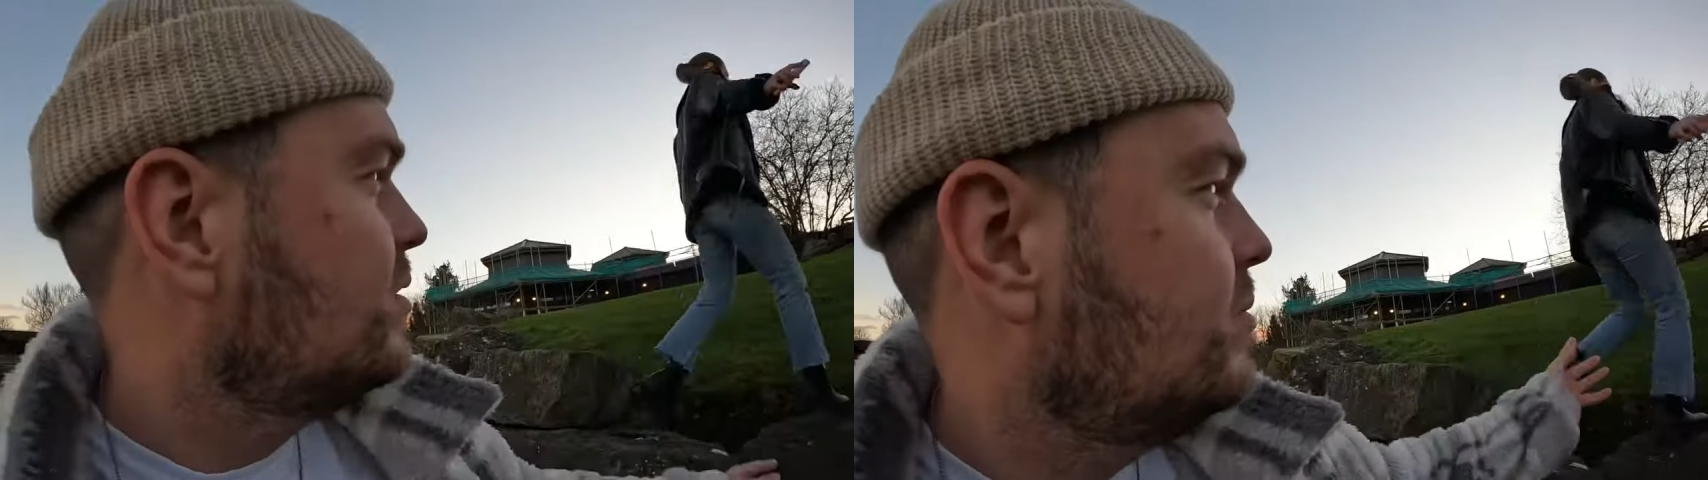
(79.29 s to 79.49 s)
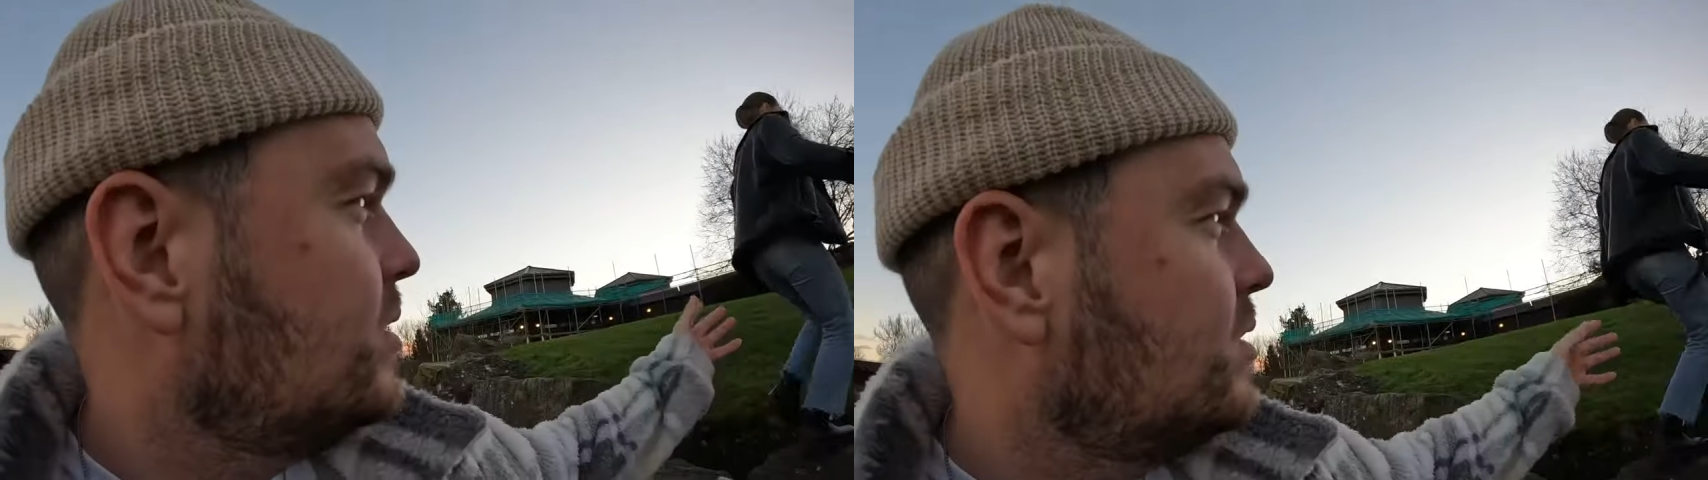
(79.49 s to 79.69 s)
it
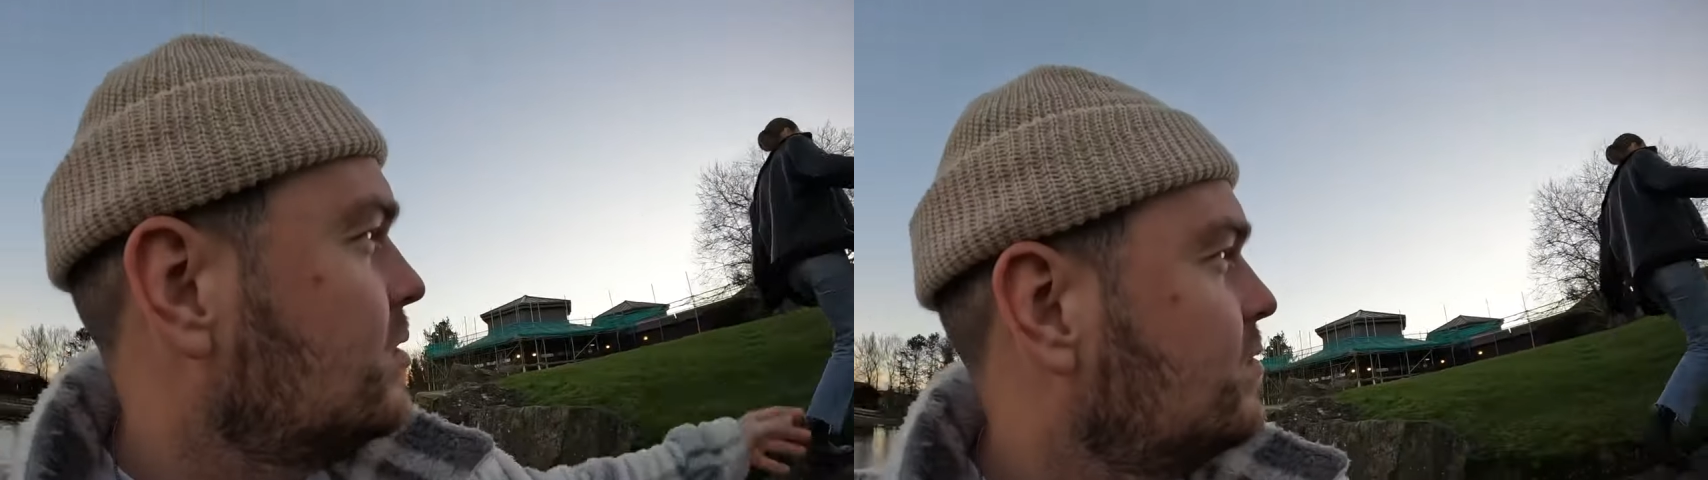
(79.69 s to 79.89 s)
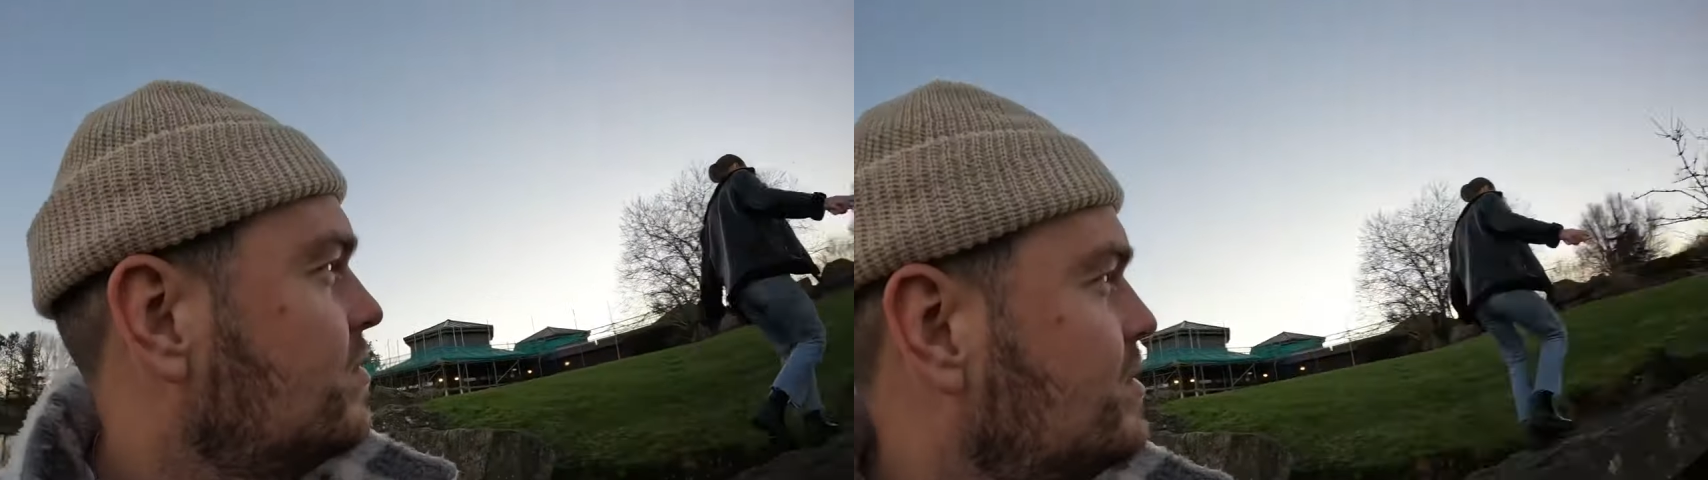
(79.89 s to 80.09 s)
would be
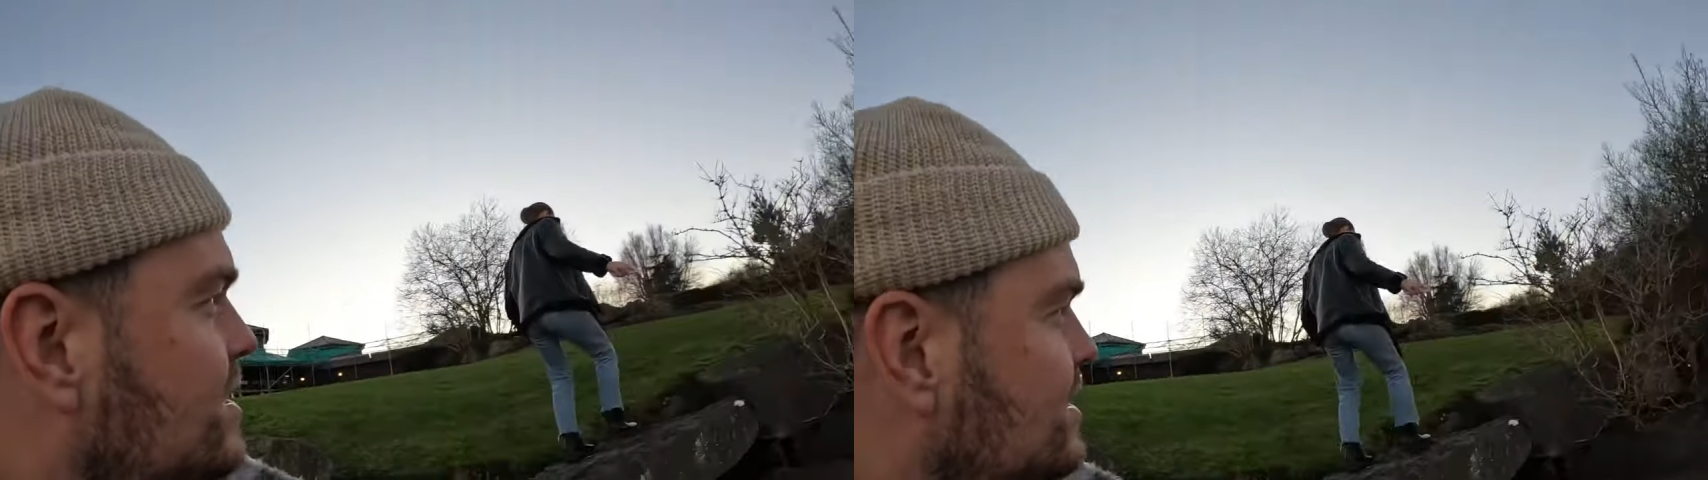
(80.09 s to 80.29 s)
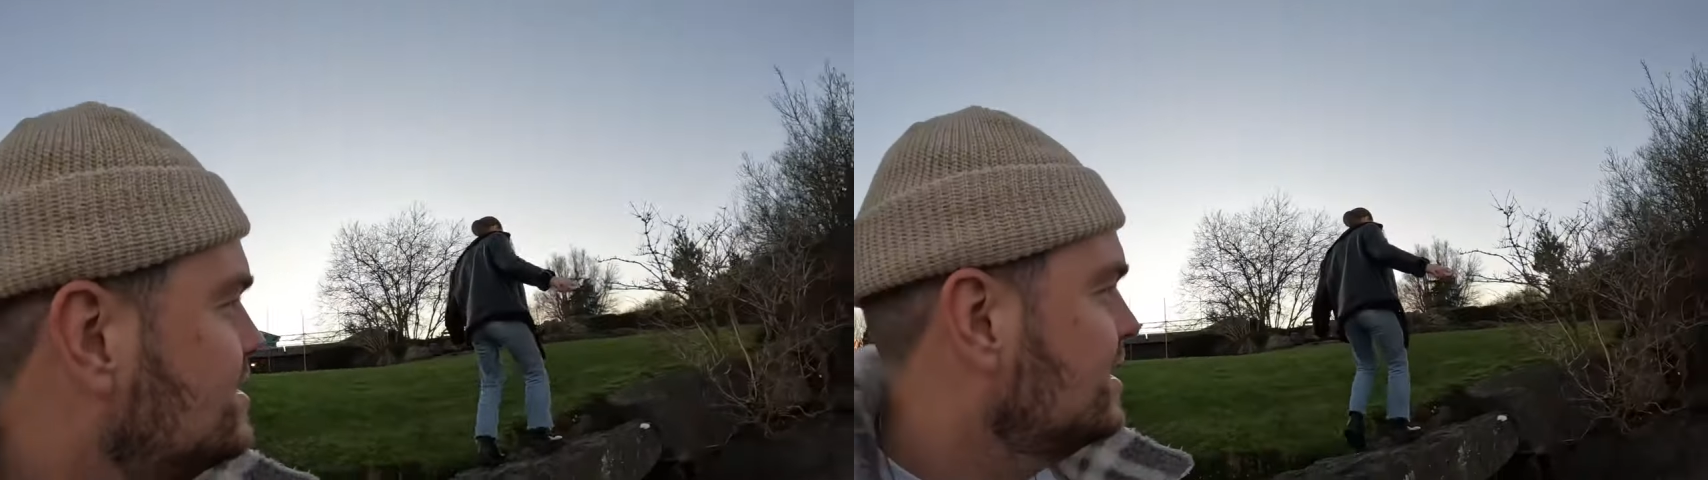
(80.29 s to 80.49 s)
good for me
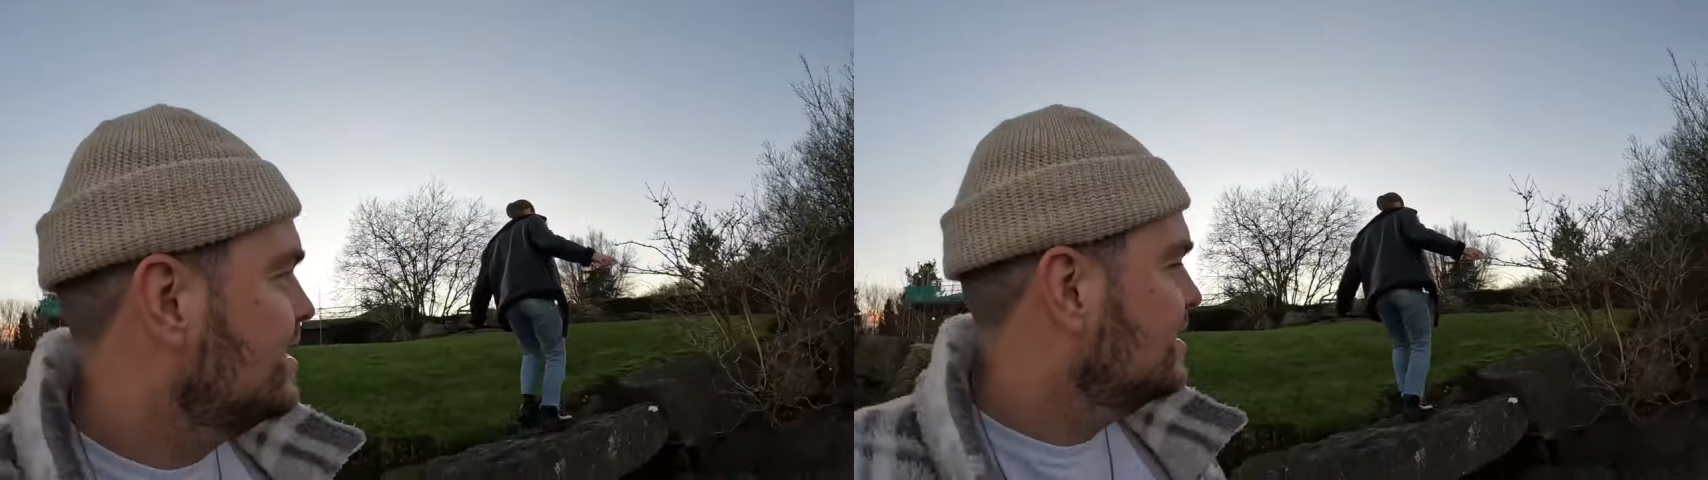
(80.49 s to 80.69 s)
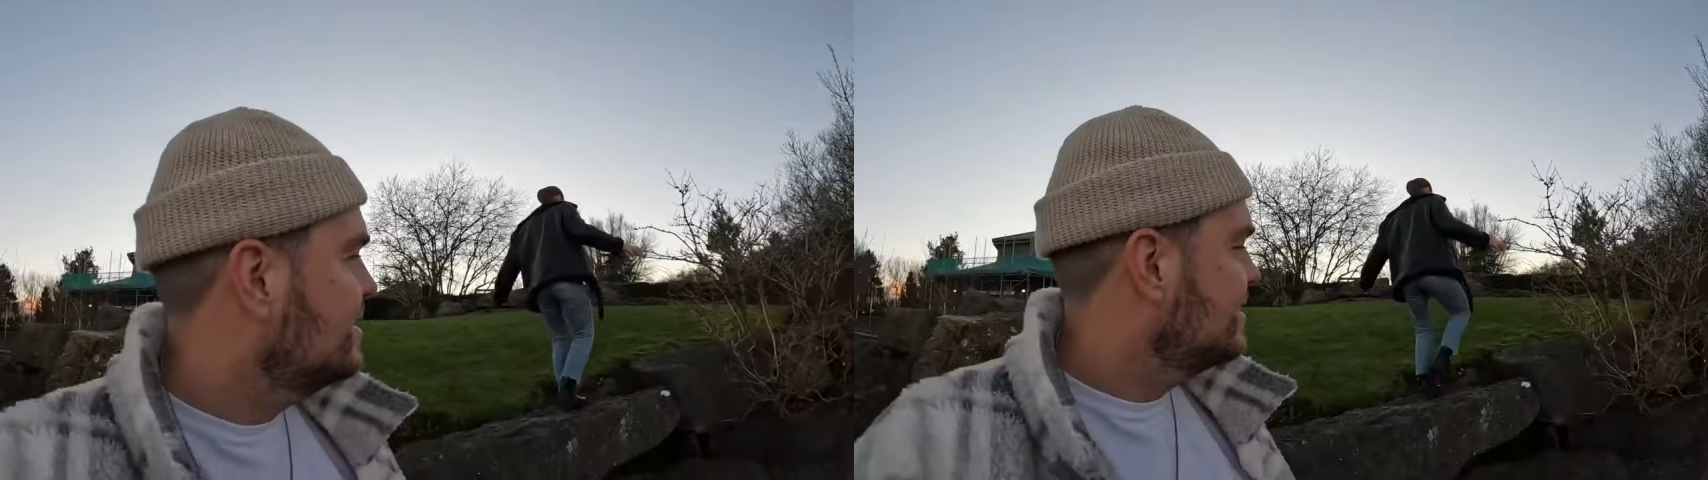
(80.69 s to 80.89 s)
and
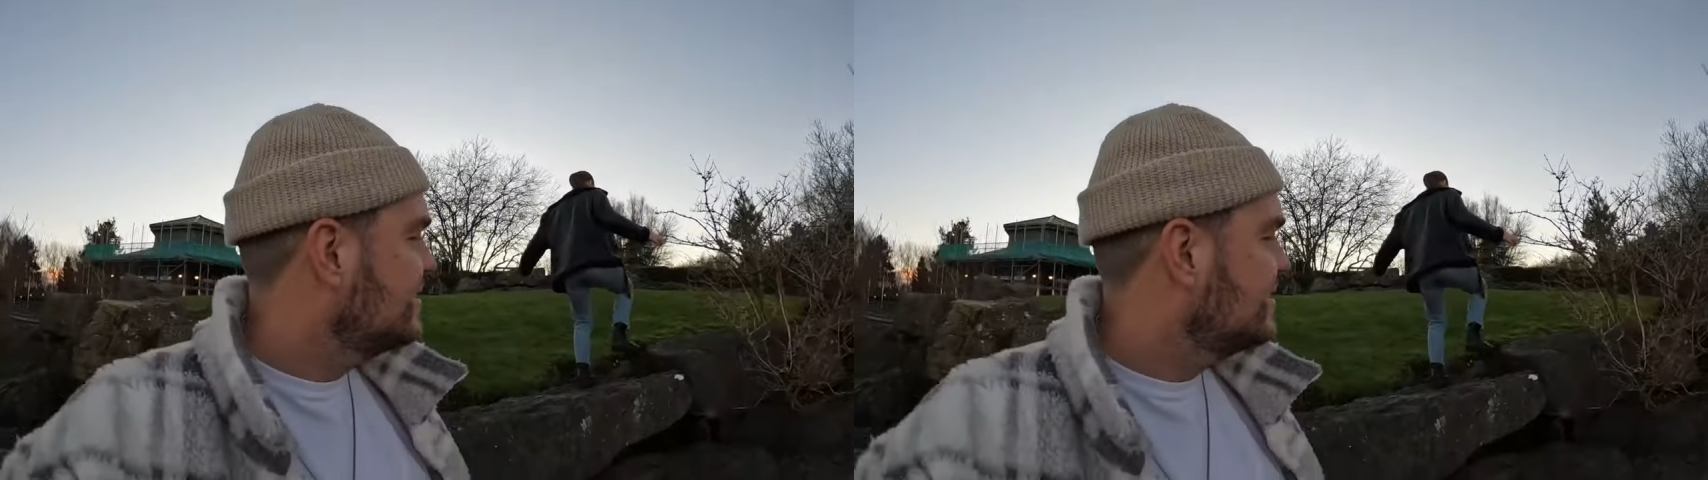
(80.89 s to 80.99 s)
Ksenia,